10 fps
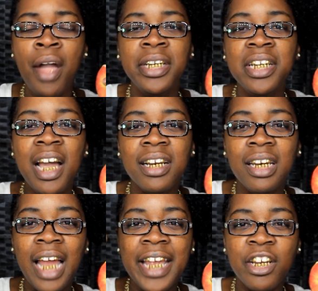It got a
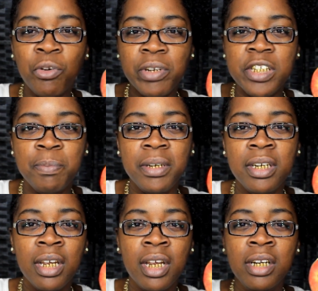light,
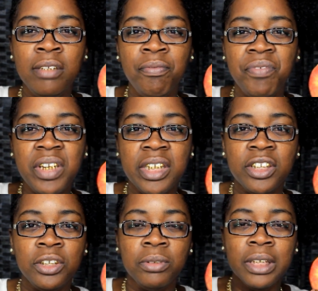crispy
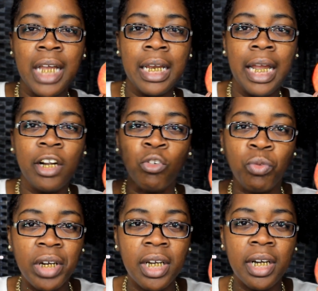feeling to it, not like a
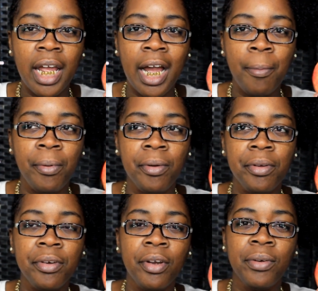red apple.
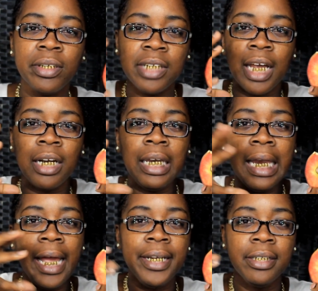You know, it's got a
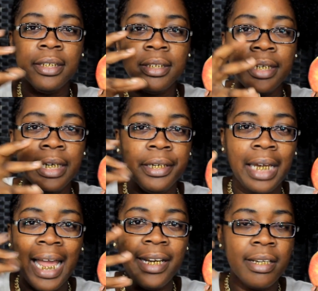light
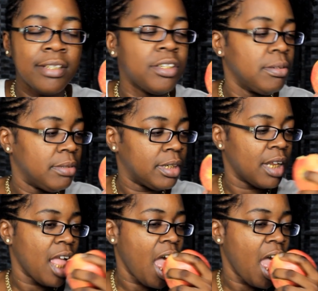lightness to it.